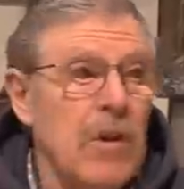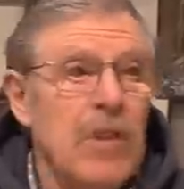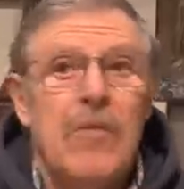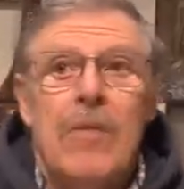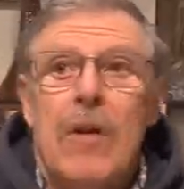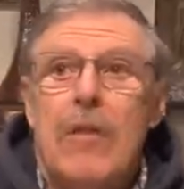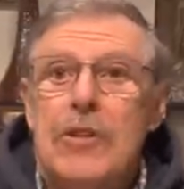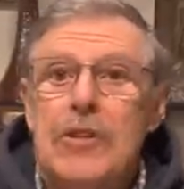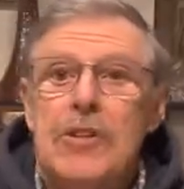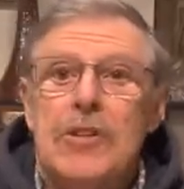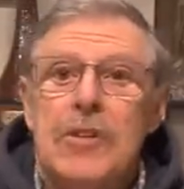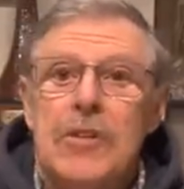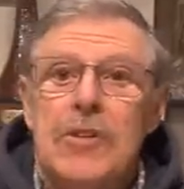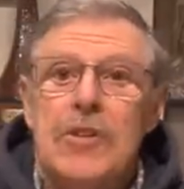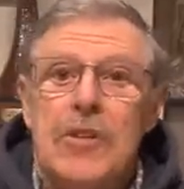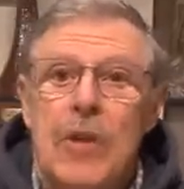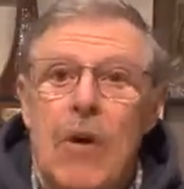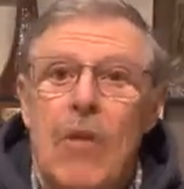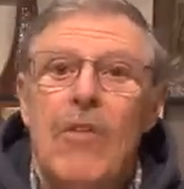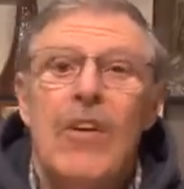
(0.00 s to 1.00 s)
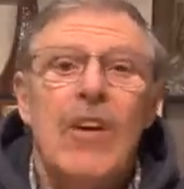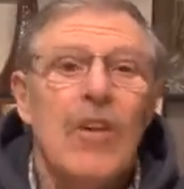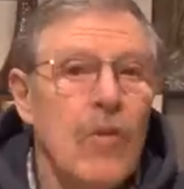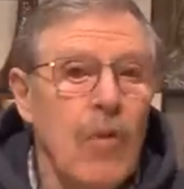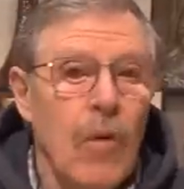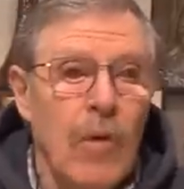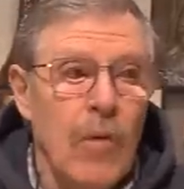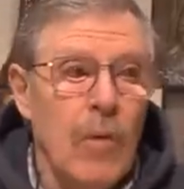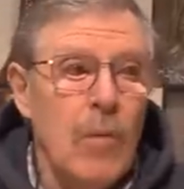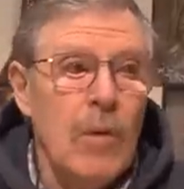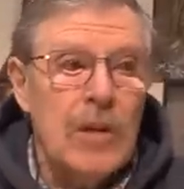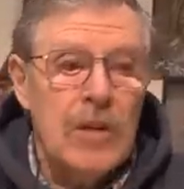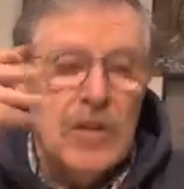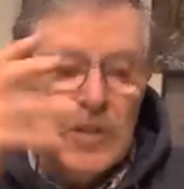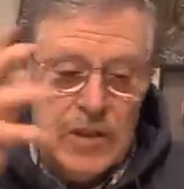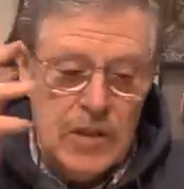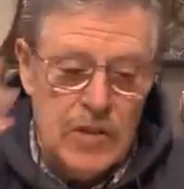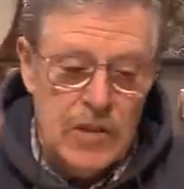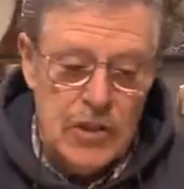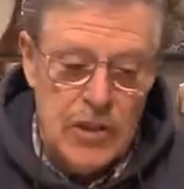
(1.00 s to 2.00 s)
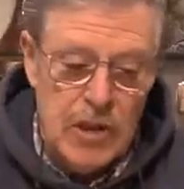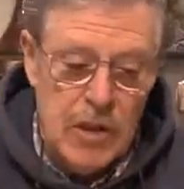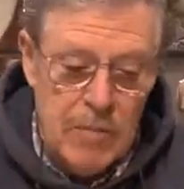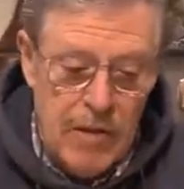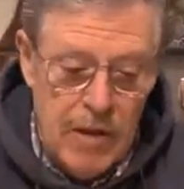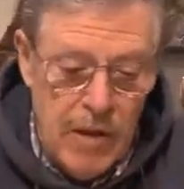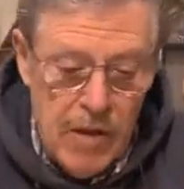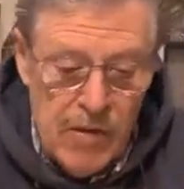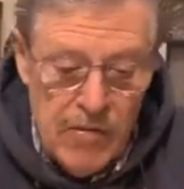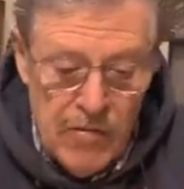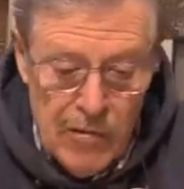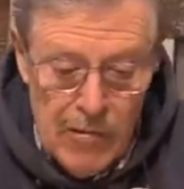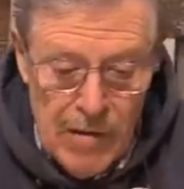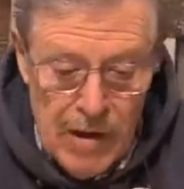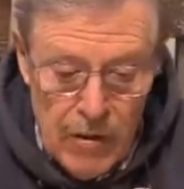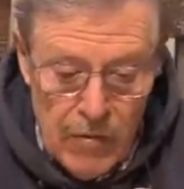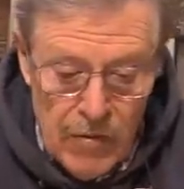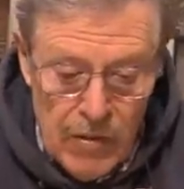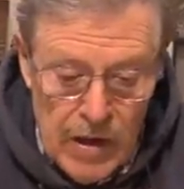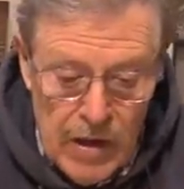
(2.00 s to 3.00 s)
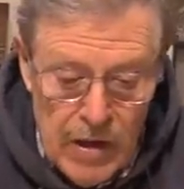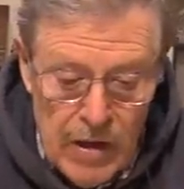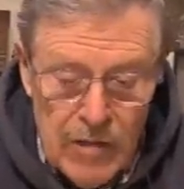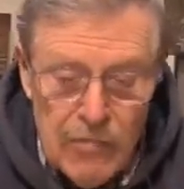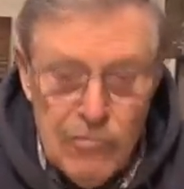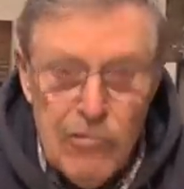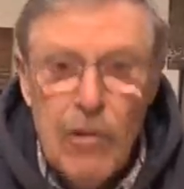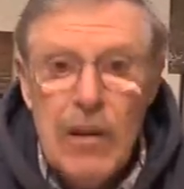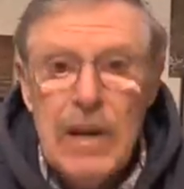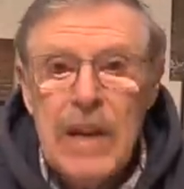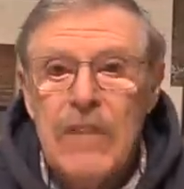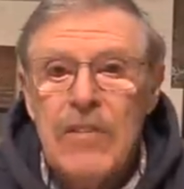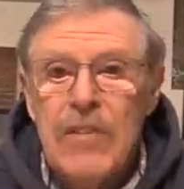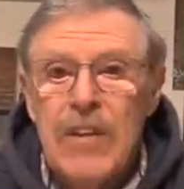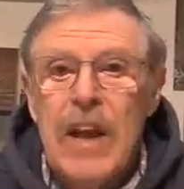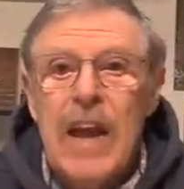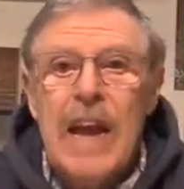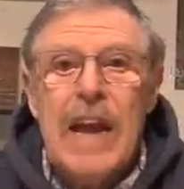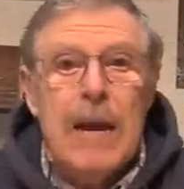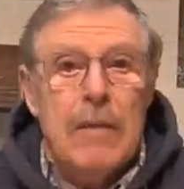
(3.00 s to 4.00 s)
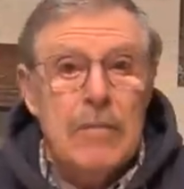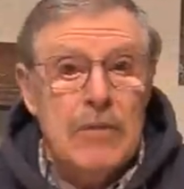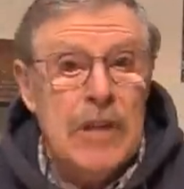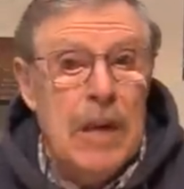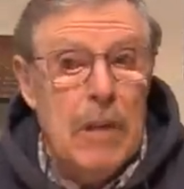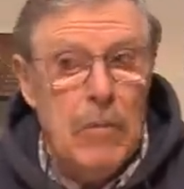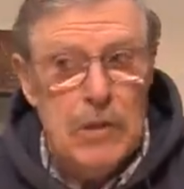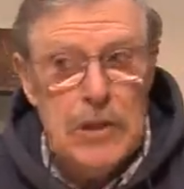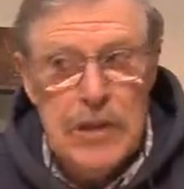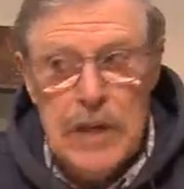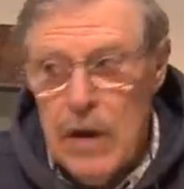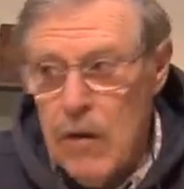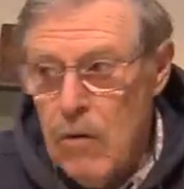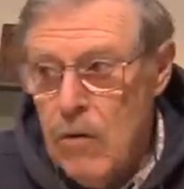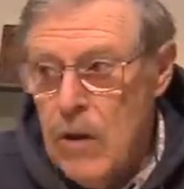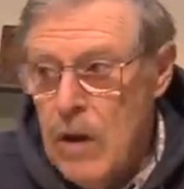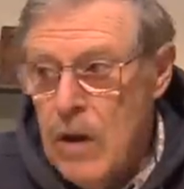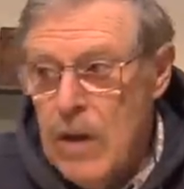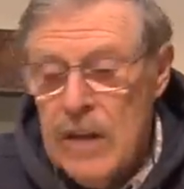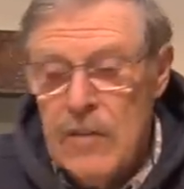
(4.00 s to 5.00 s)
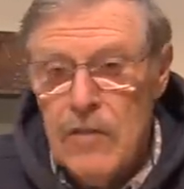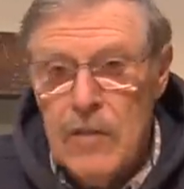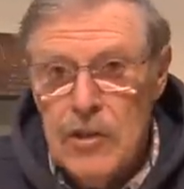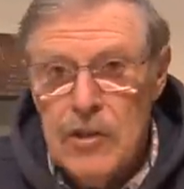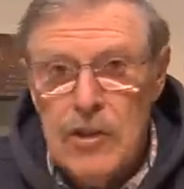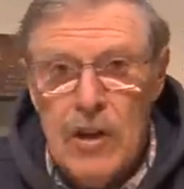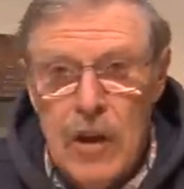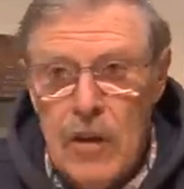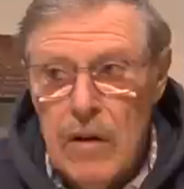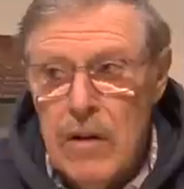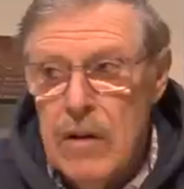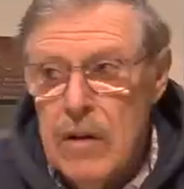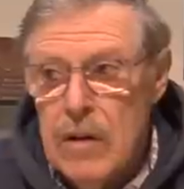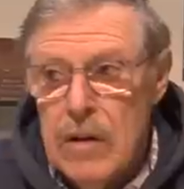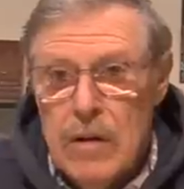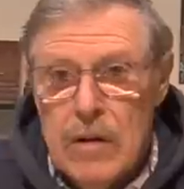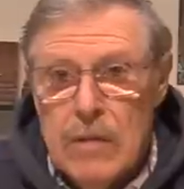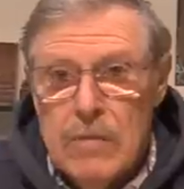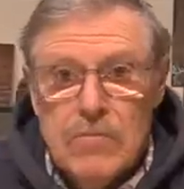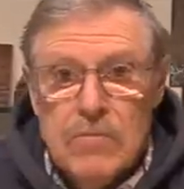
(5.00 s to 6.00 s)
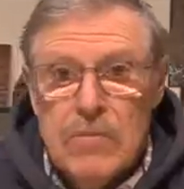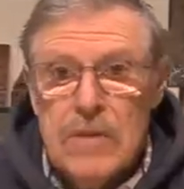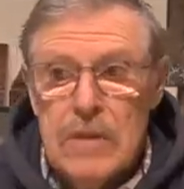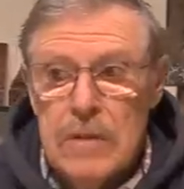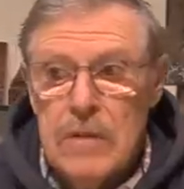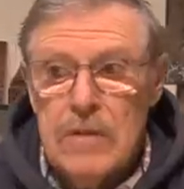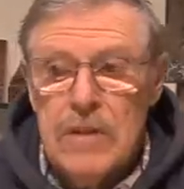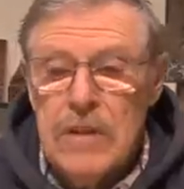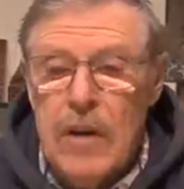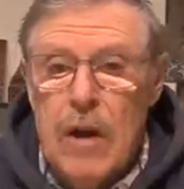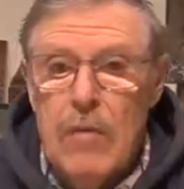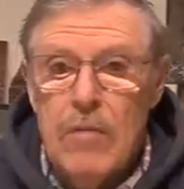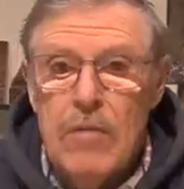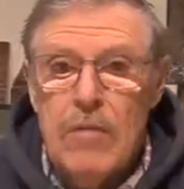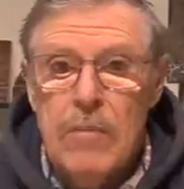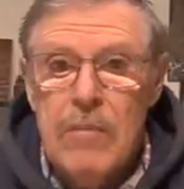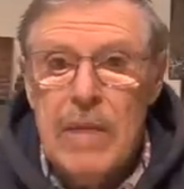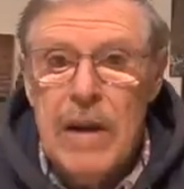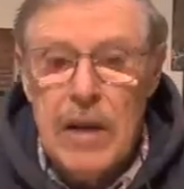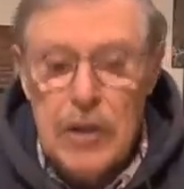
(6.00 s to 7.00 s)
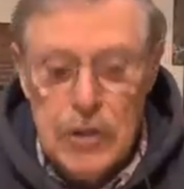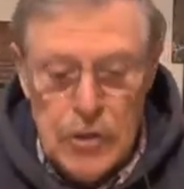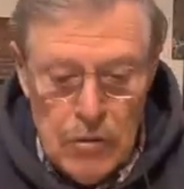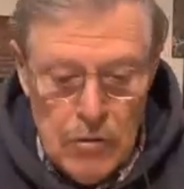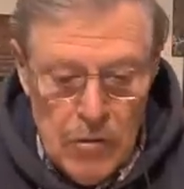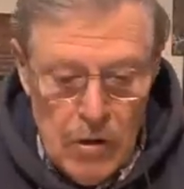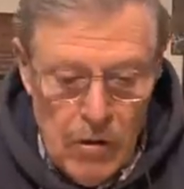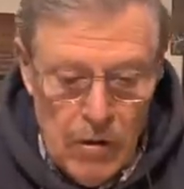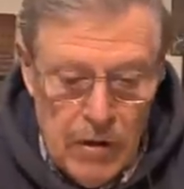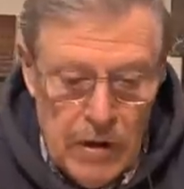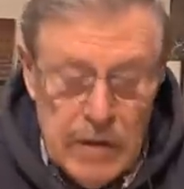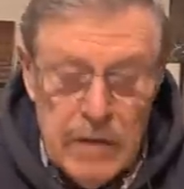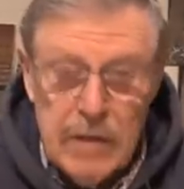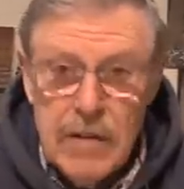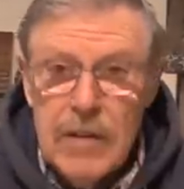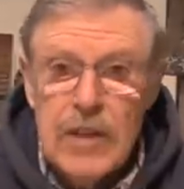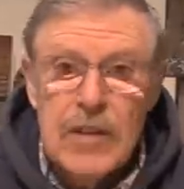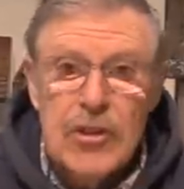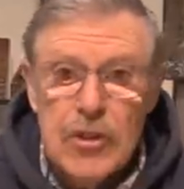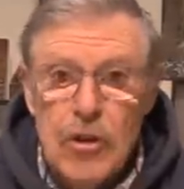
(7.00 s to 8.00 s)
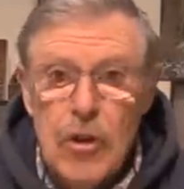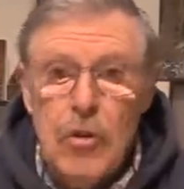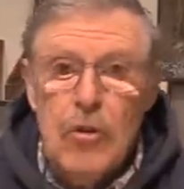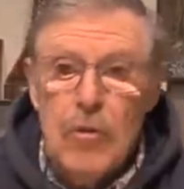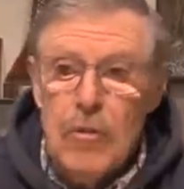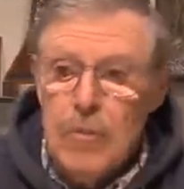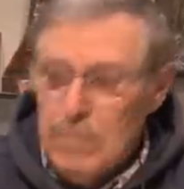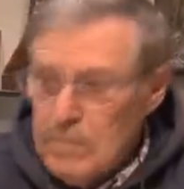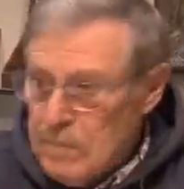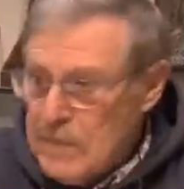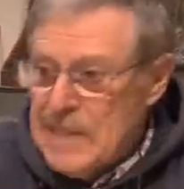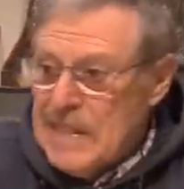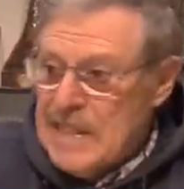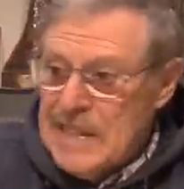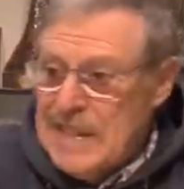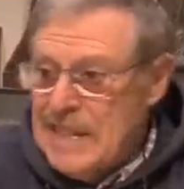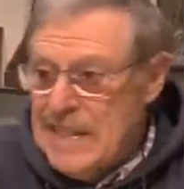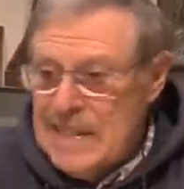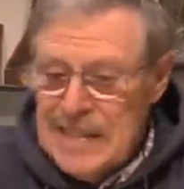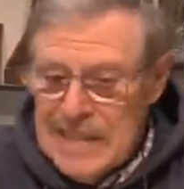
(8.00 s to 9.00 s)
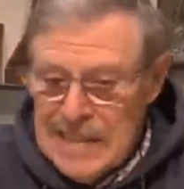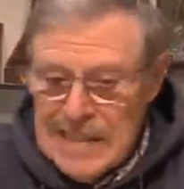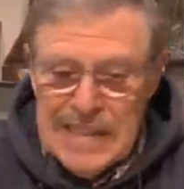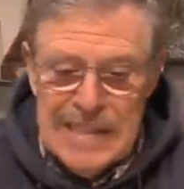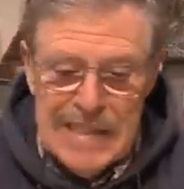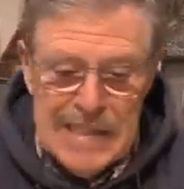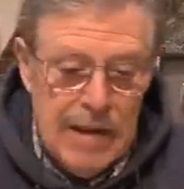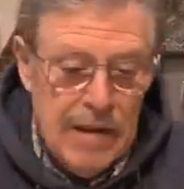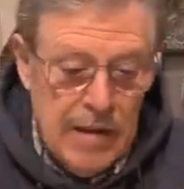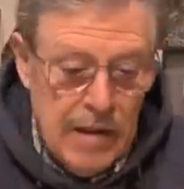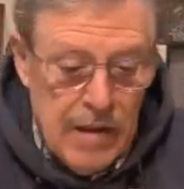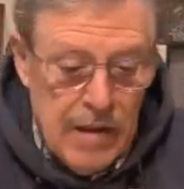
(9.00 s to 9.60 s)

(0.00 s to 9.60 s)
You notice it yourself. Not in the winters, in the summer, they're out there. Try leaving a ham sandwich out in the sun, you know, middle of July. Soon, bzzz.